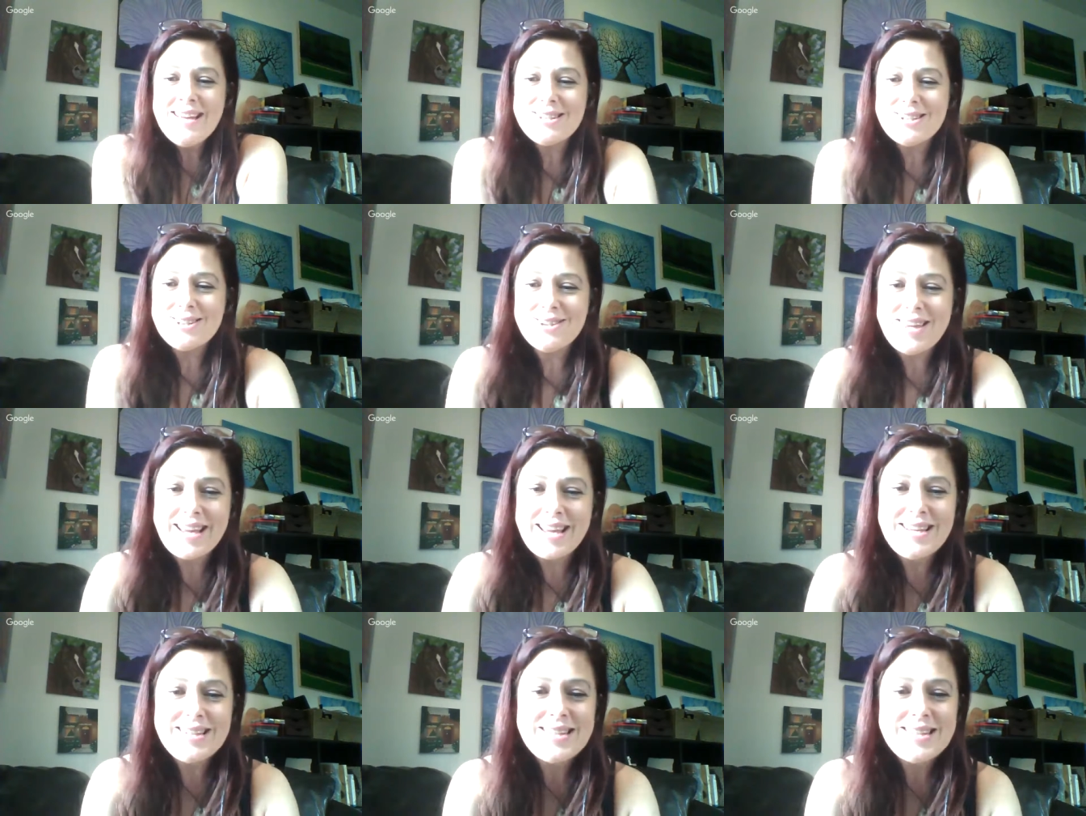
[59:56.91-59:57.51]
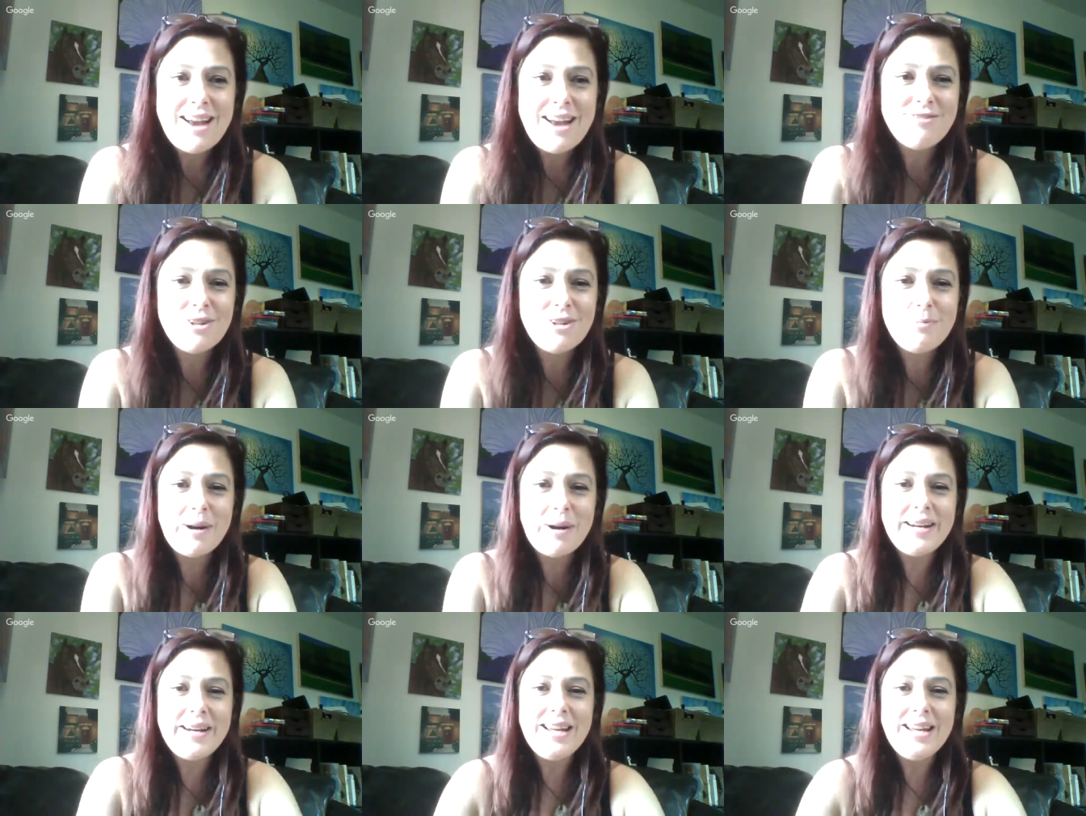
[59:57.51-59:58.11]
So thanks,
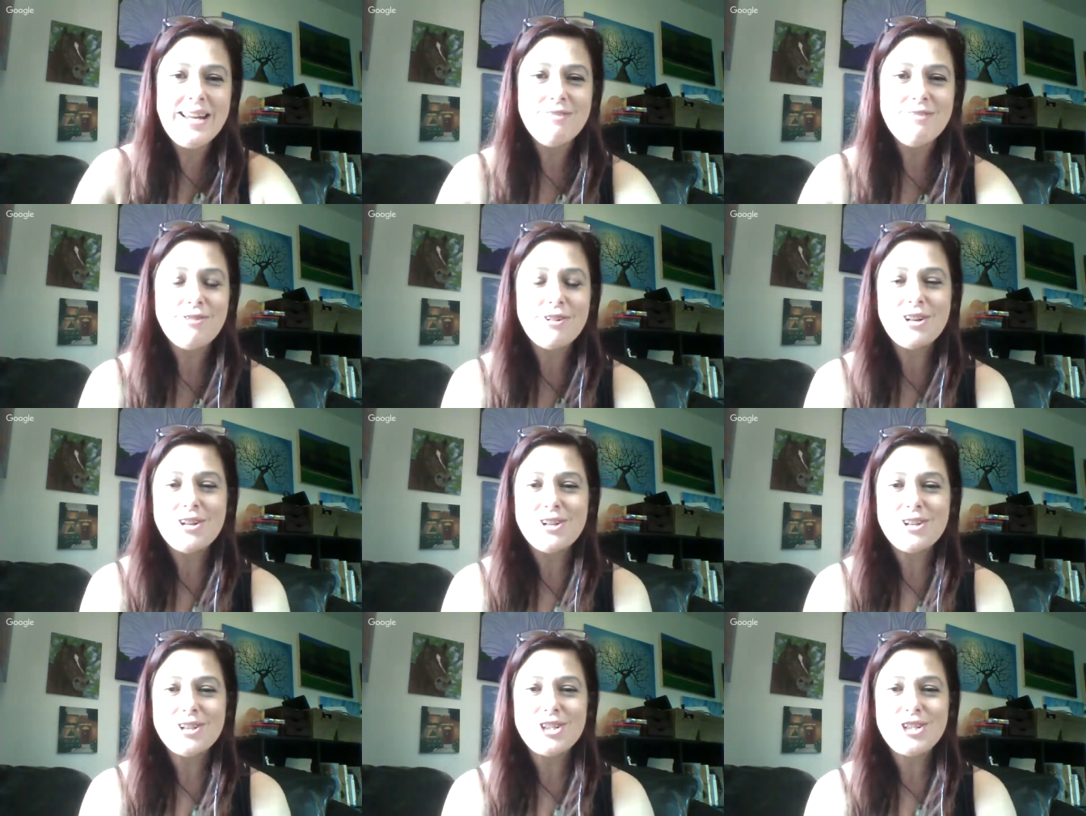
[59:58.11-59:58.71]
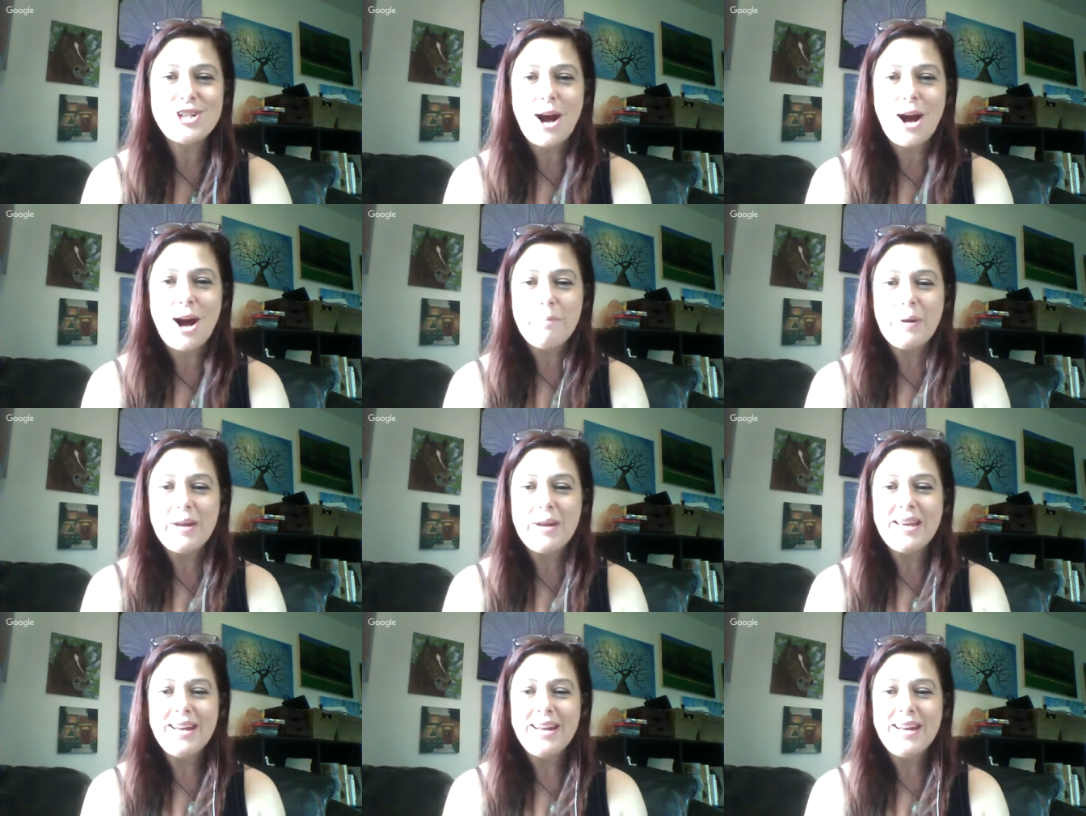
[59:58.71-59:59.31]
everybody, for
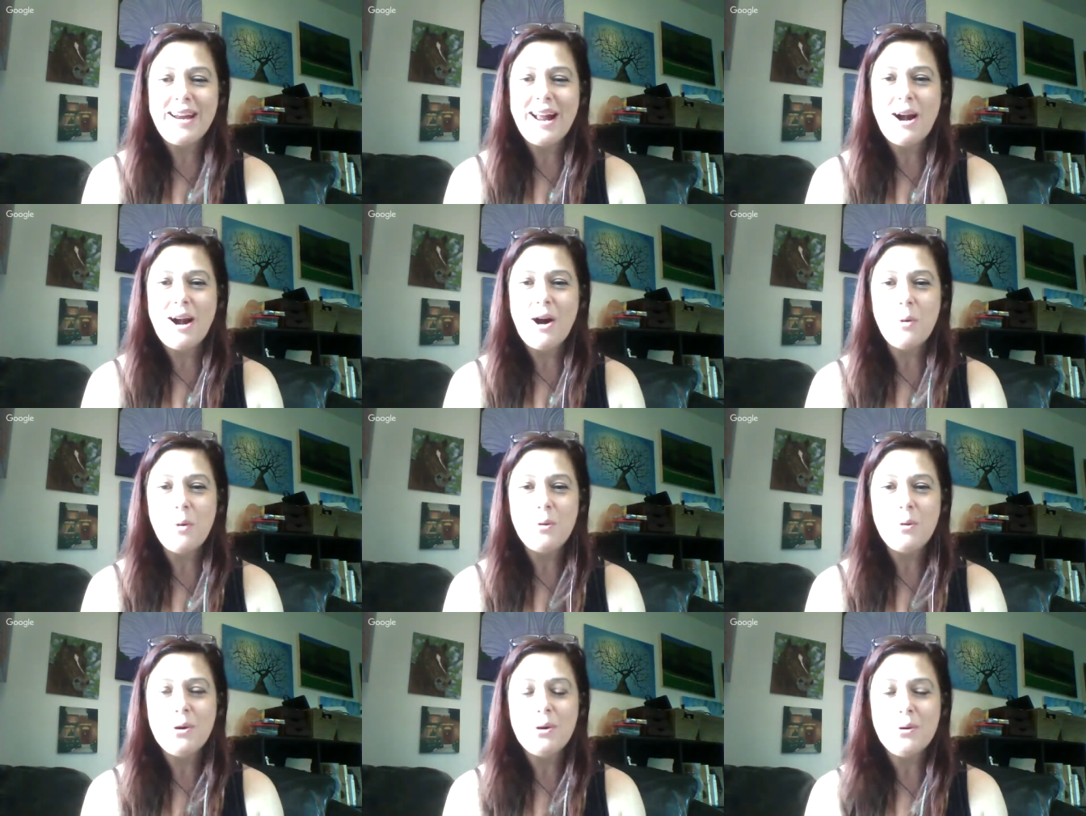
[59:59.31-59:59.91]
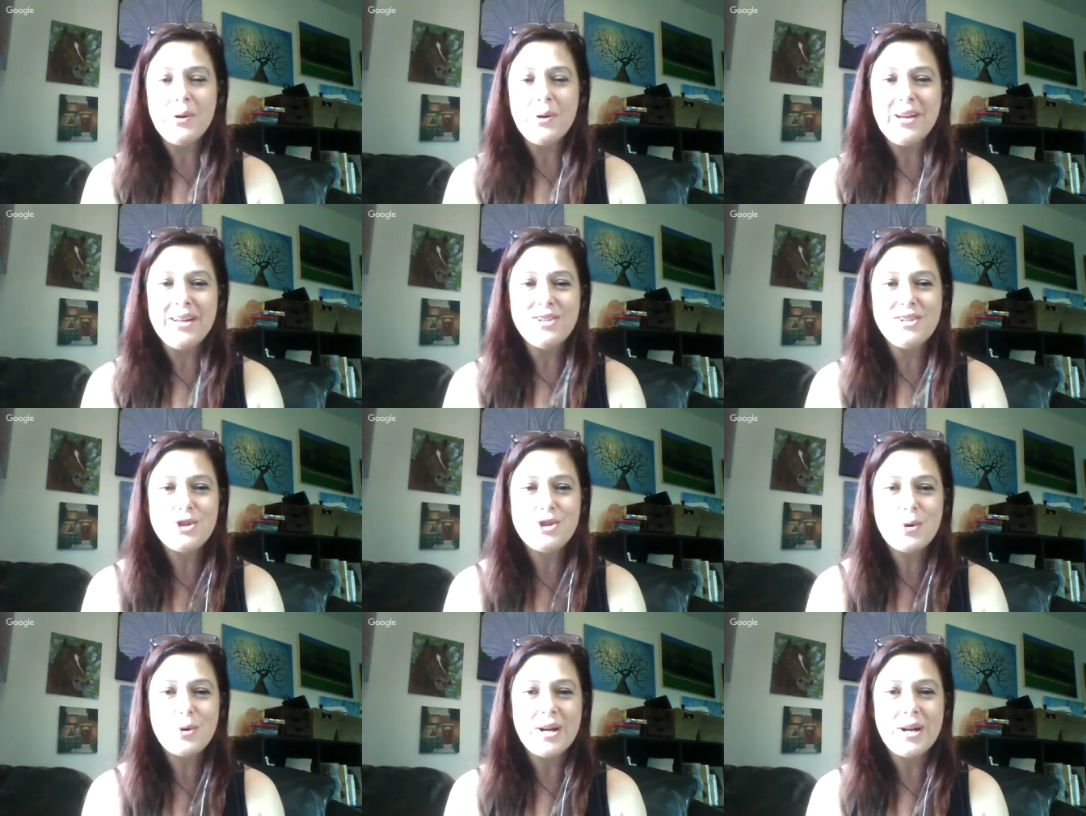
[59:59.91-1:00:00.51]
stopping in, and I hope you
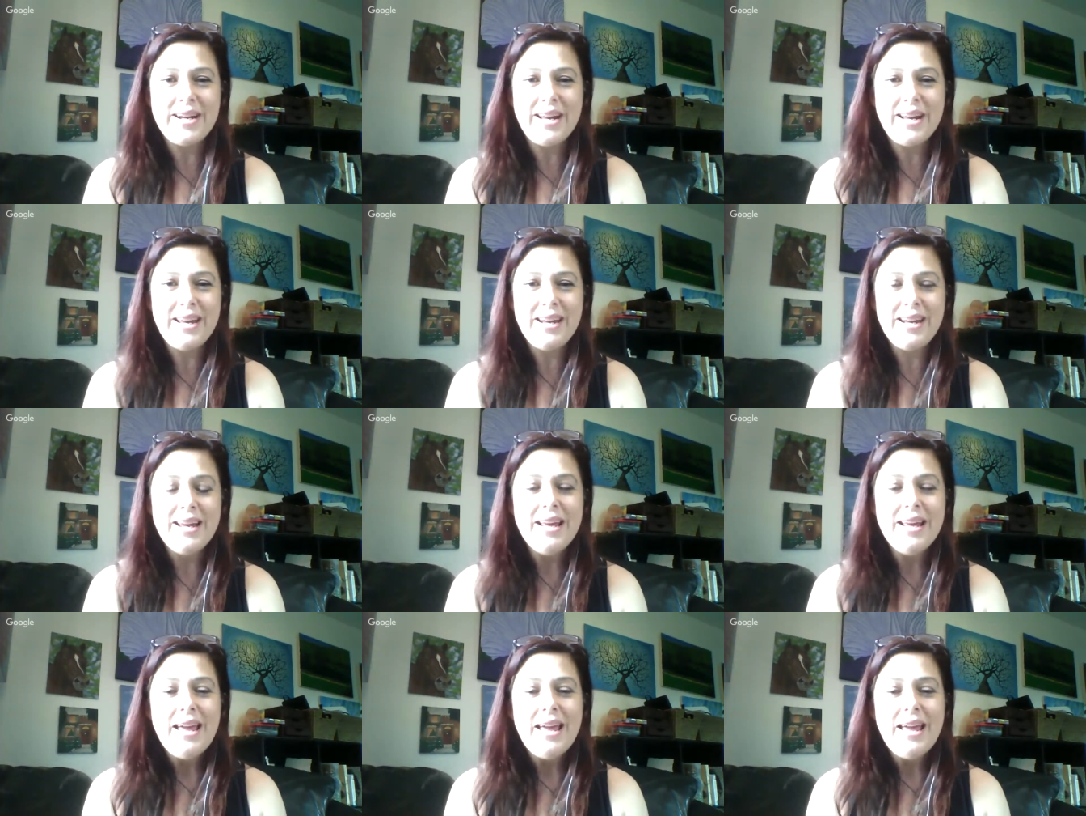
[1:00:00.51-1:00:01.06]
enjoyed it.